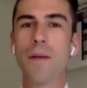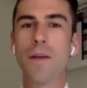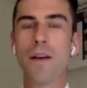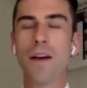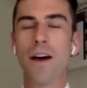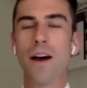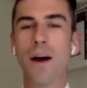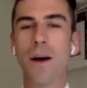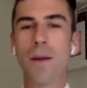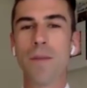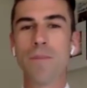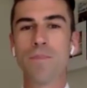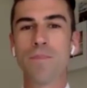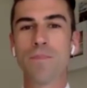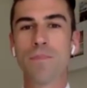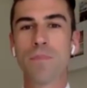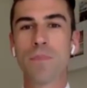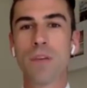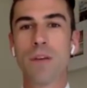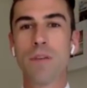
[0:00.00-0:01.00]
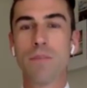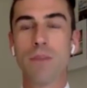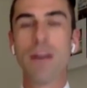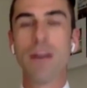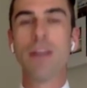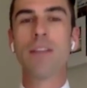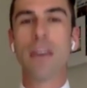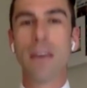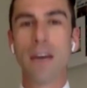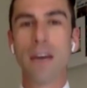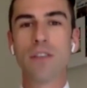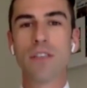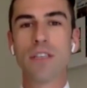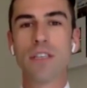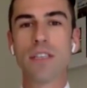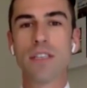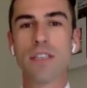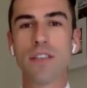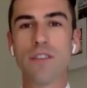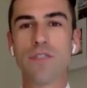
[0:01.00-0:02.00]
But the house
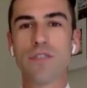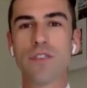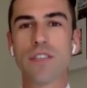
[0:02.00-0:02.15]
is still for